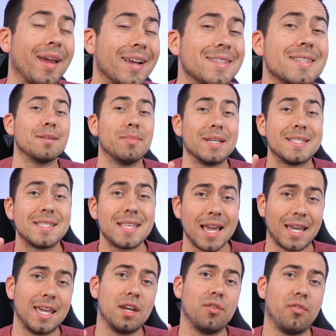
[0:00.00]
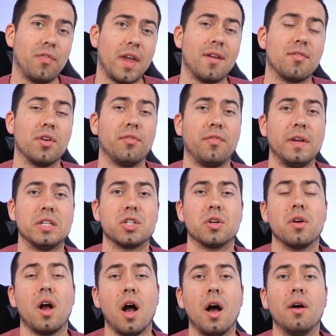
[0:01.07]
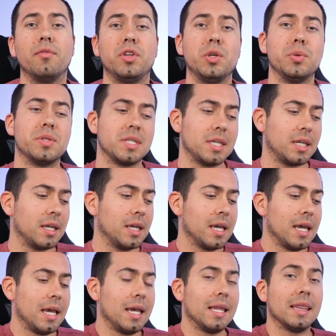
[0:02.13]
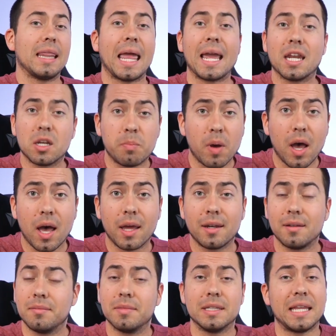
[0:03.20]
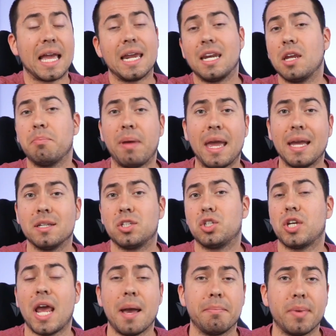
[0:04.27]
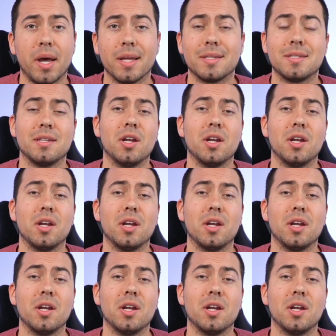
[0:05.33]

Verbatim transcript: like I said, my second favorite feature of using Landbot, landing page chatbots.